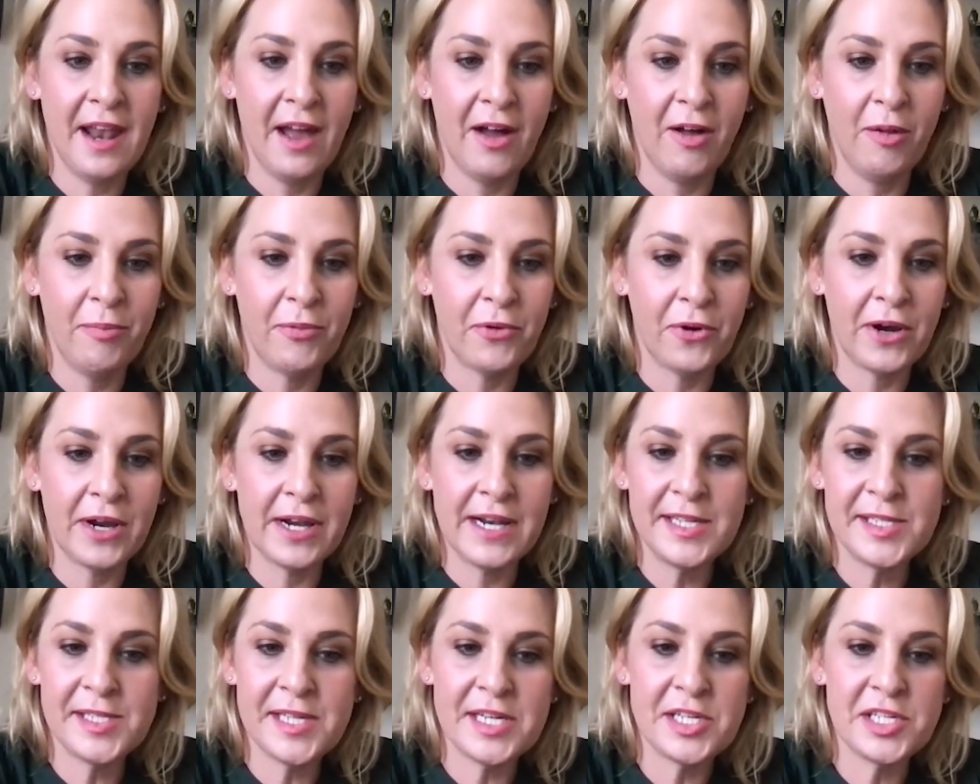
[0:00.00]
help
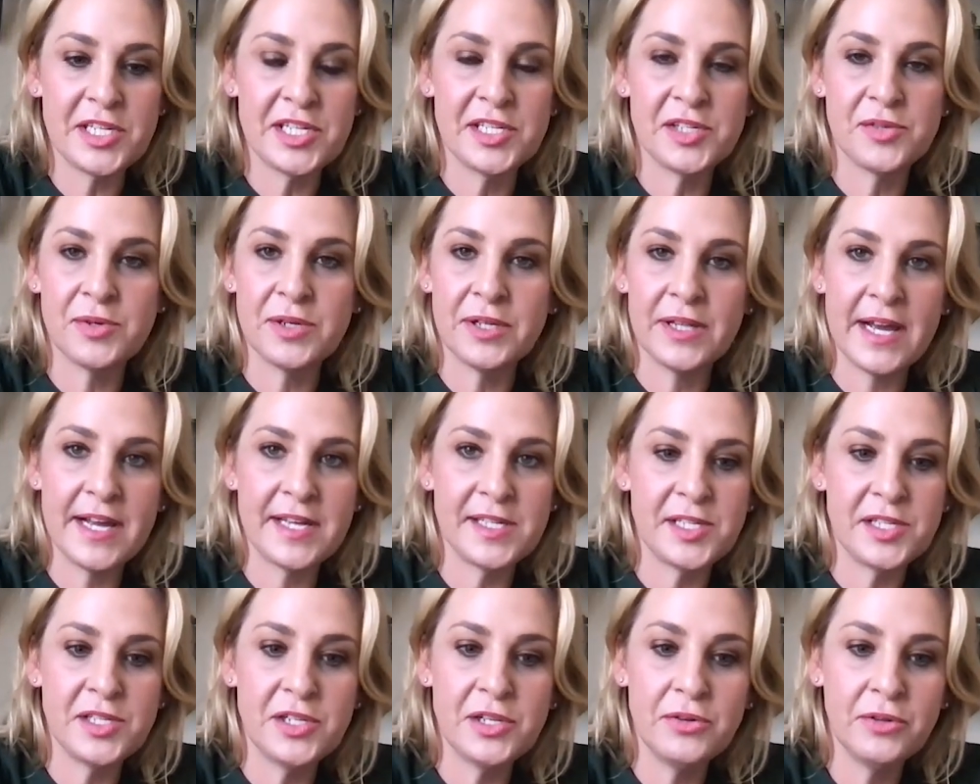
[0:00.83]
organizations
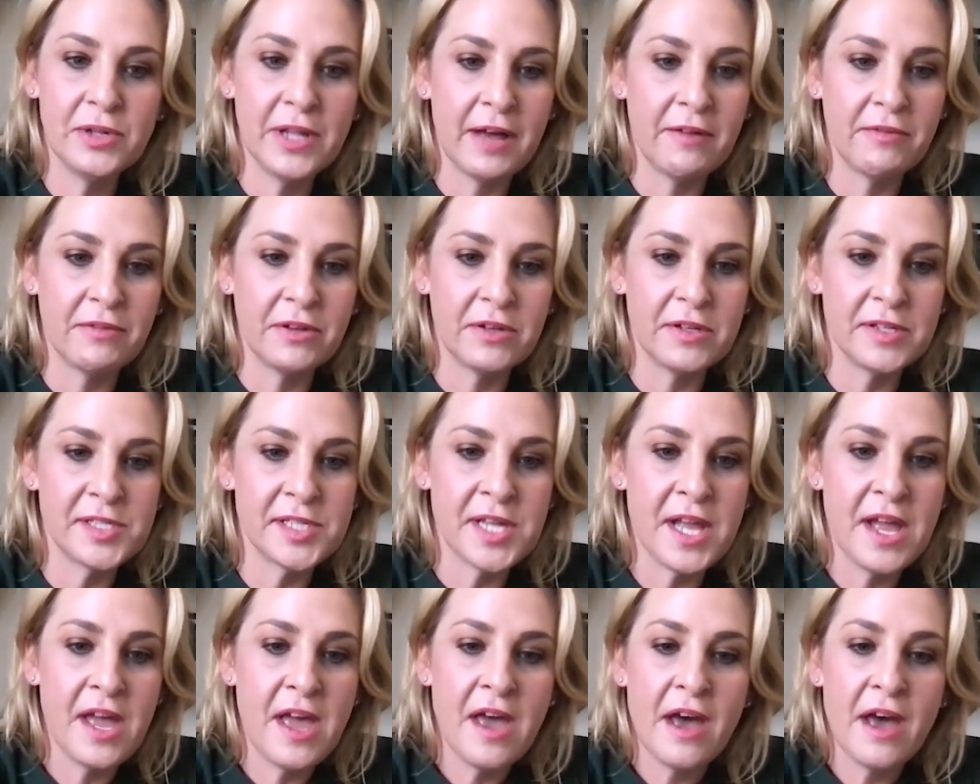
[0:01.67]
realize new levels